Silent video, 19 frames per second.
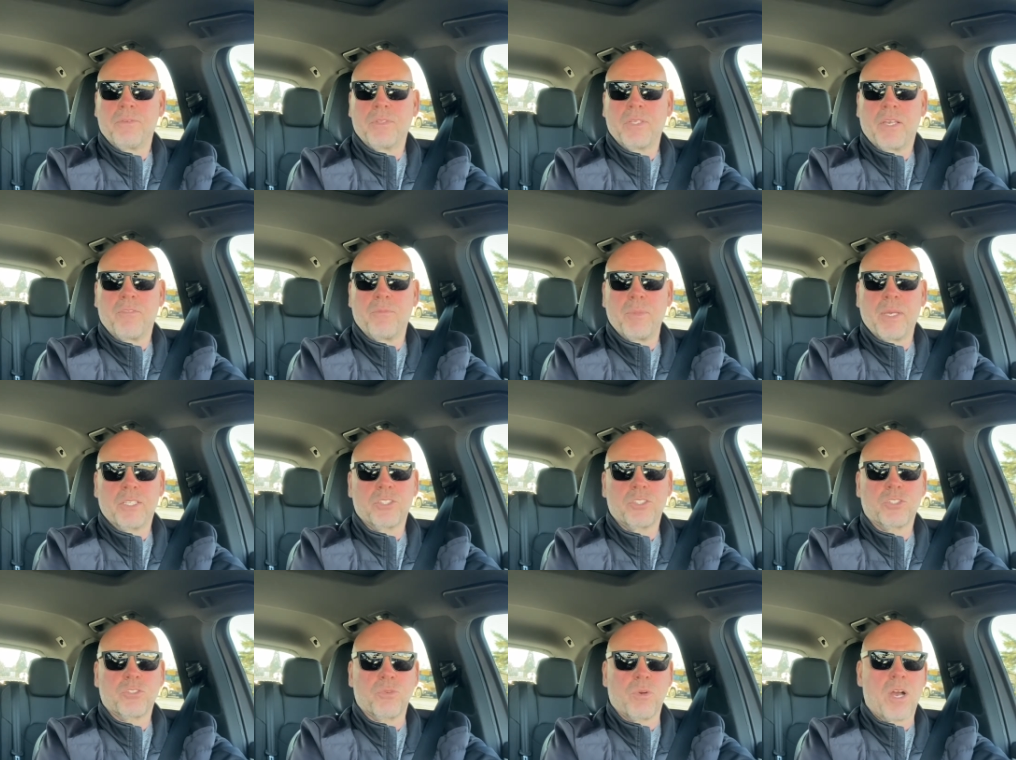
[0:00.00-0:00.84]
They've met
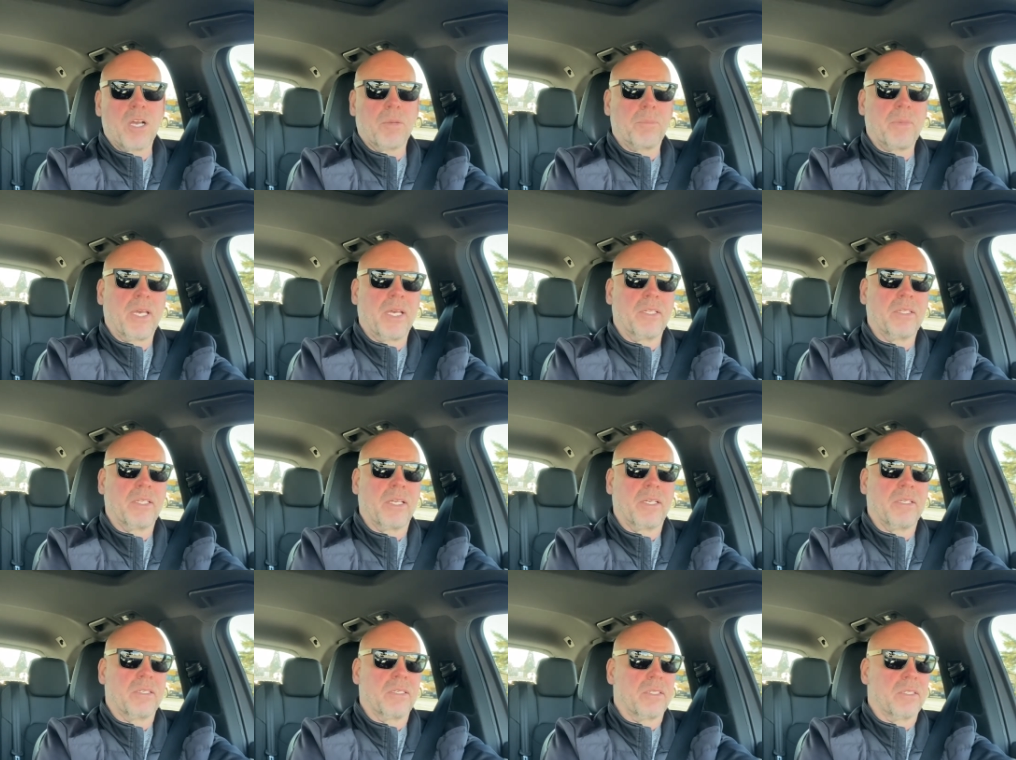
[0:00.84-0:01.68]
strong men
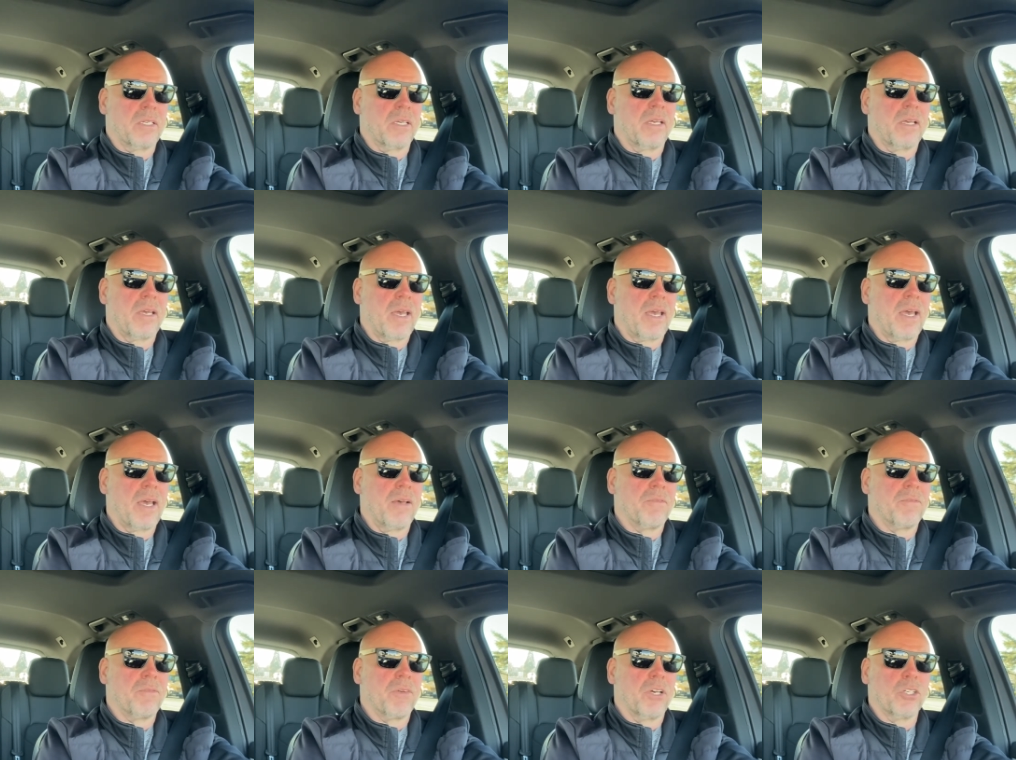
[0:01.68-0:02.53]
that uh,
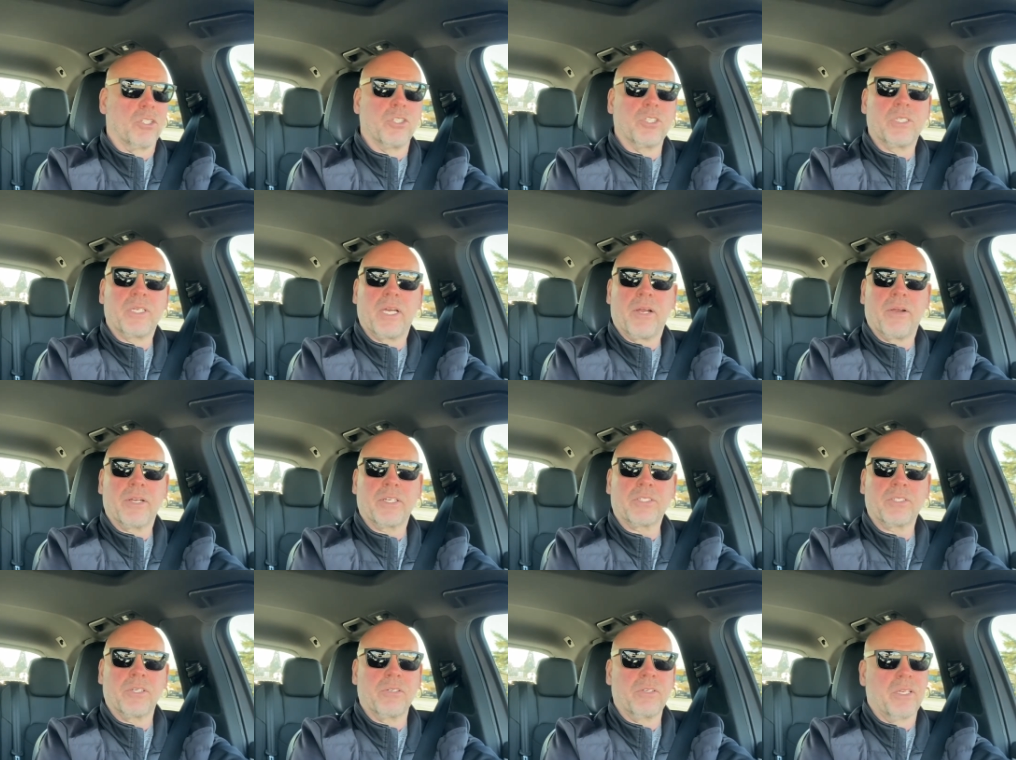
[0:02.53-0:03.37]
have a good
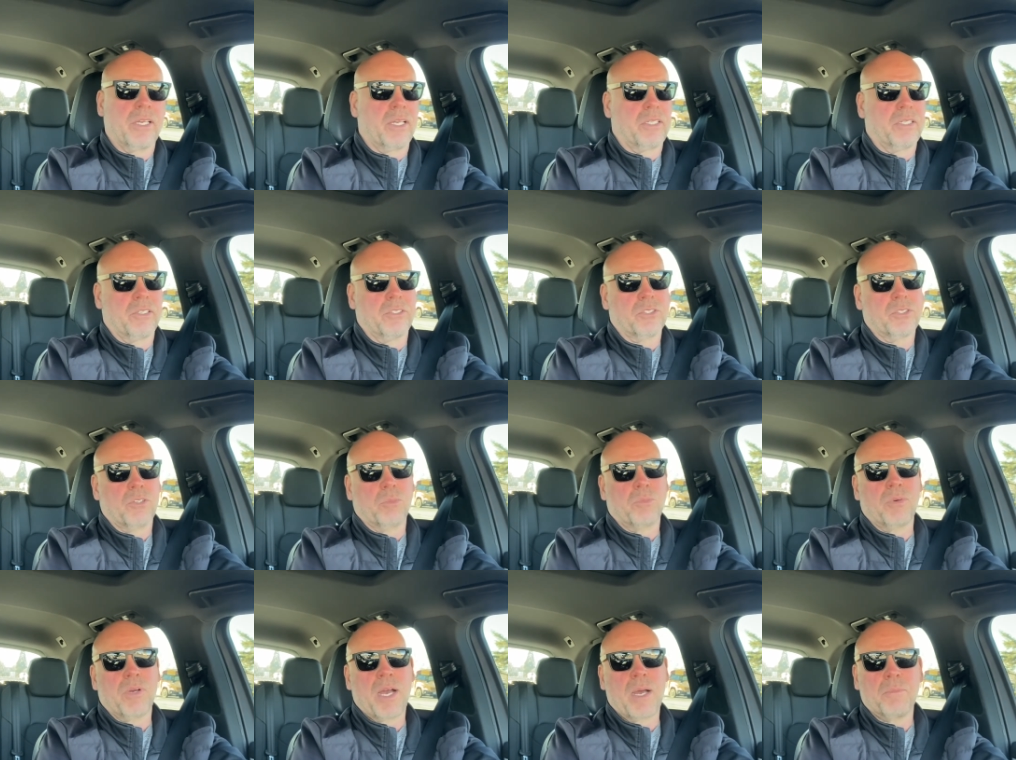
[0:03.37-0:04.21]
character, and there's no
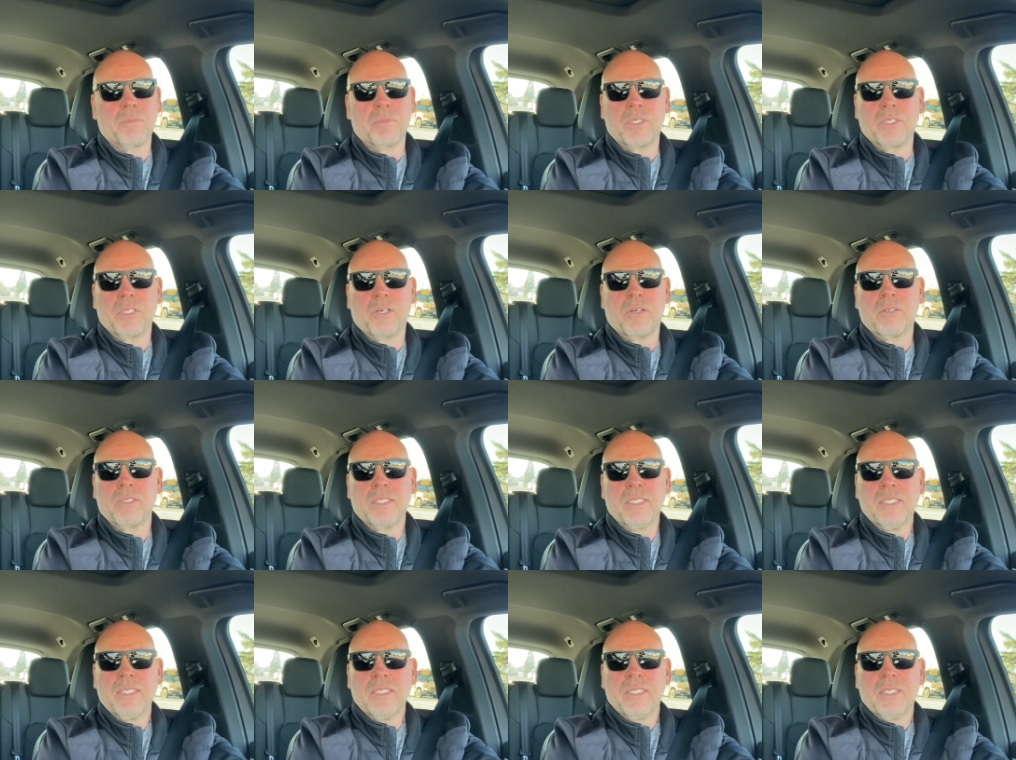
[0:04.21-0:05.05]
problem in their
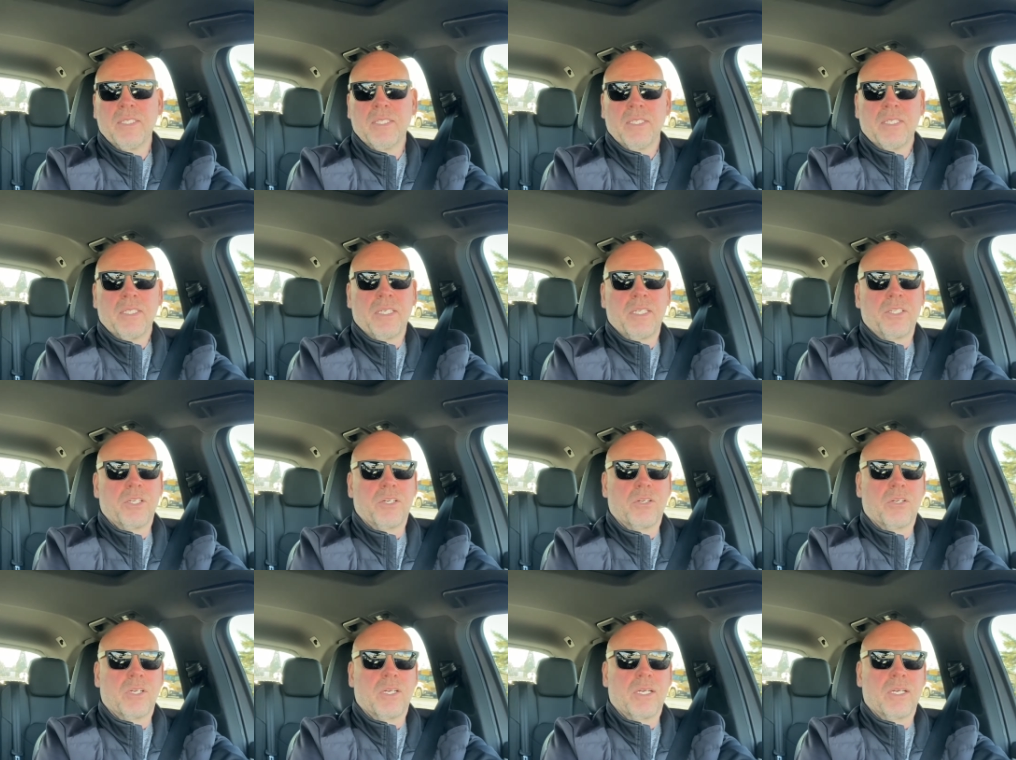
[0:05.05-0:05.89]
in
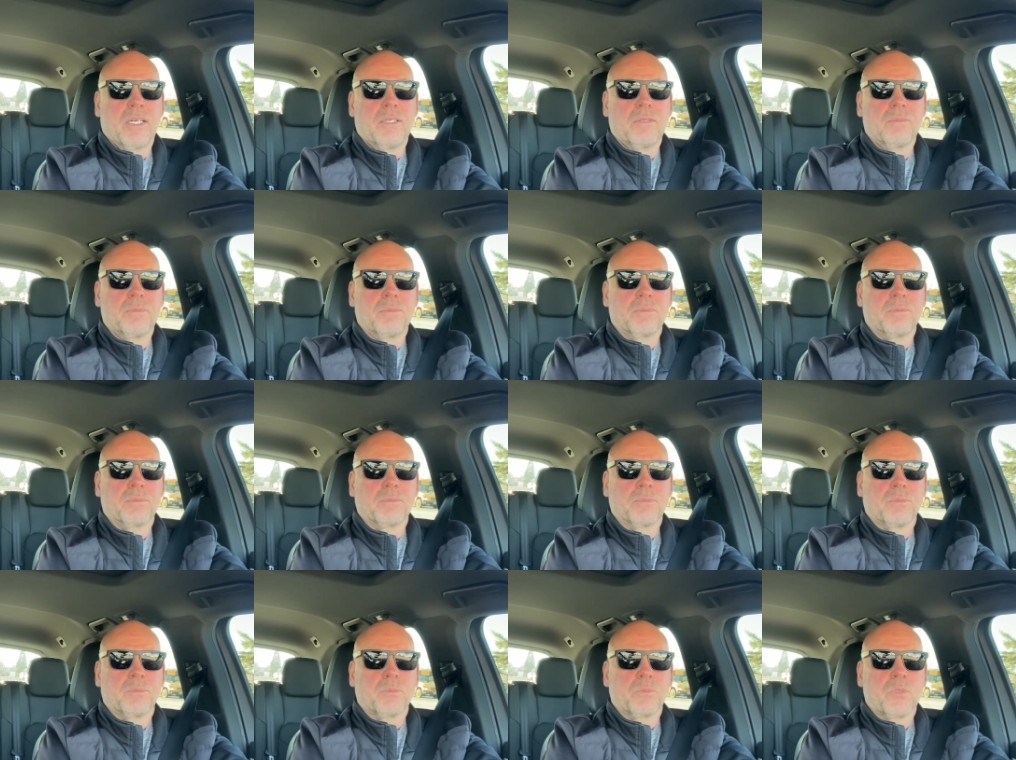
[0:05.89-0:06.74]
their uh,
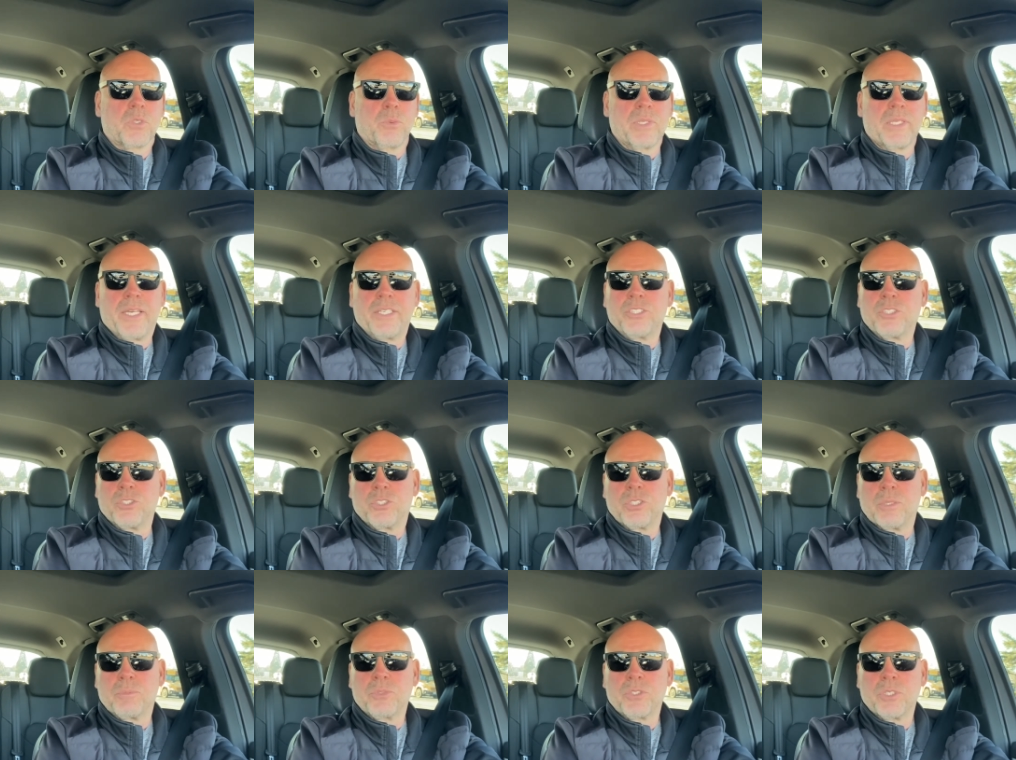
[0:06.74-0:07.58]

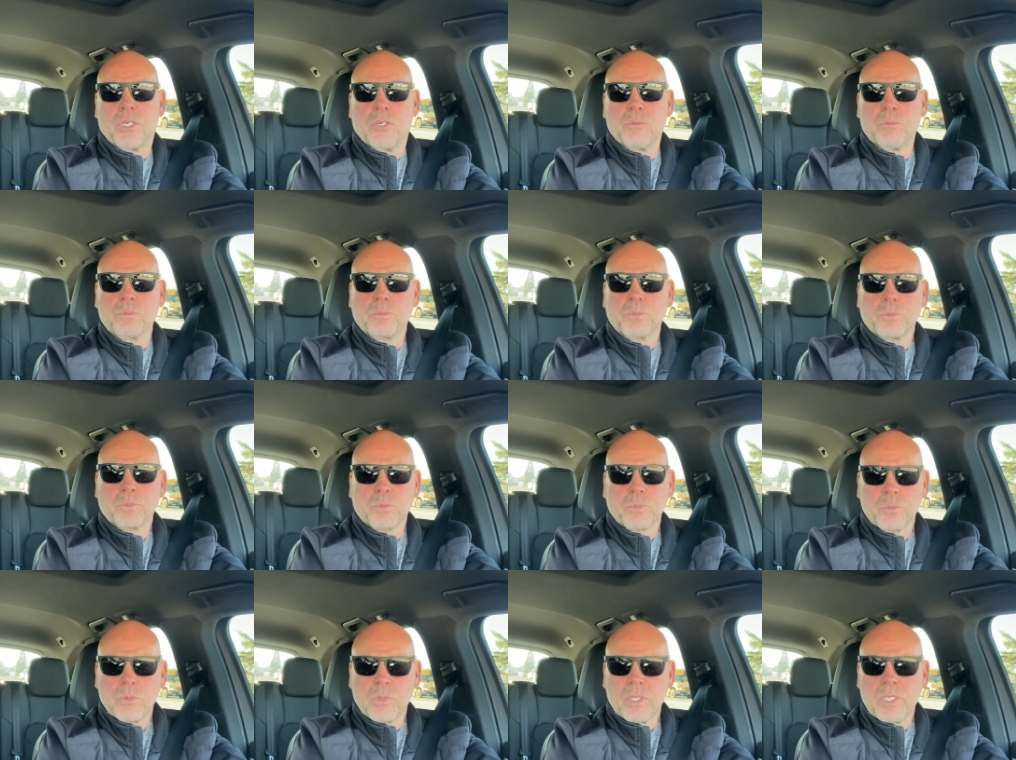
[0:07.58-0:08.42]
relationship. So
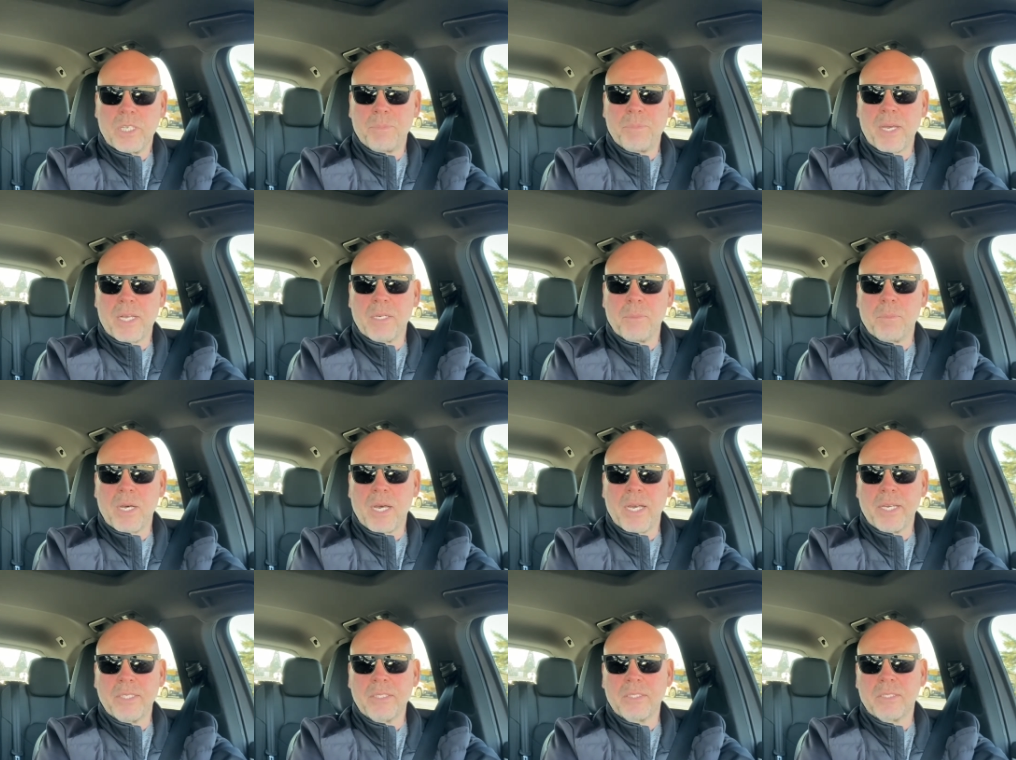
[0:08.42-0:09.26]
keep that in
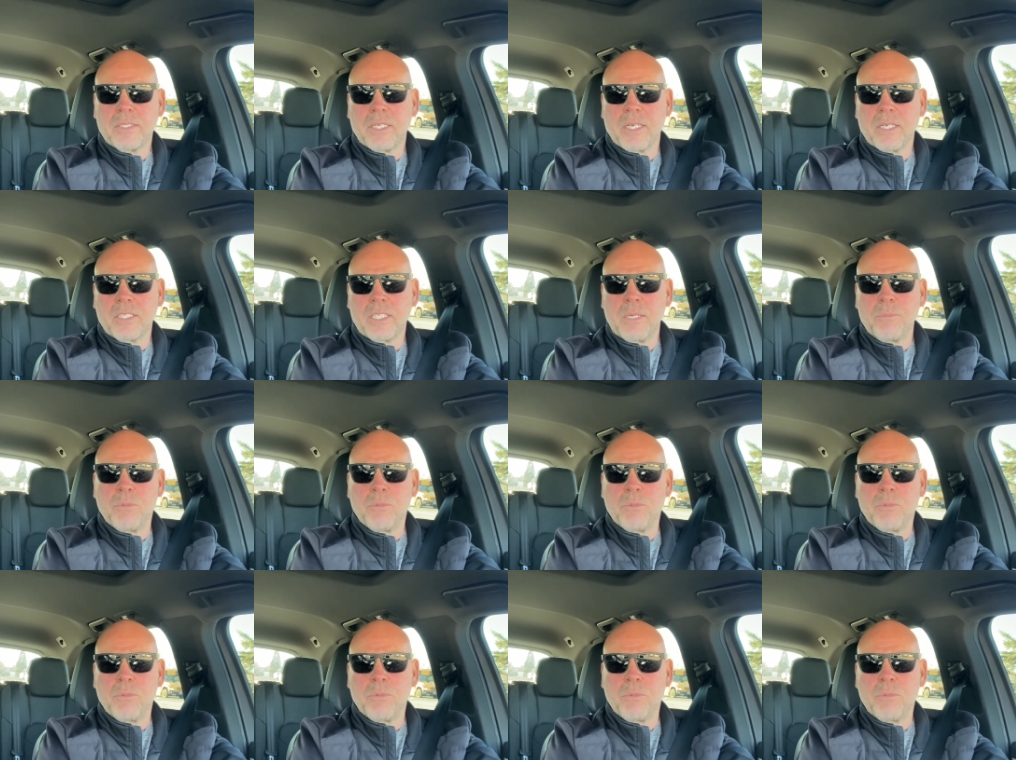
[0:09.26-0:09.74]
mind. Uh, keep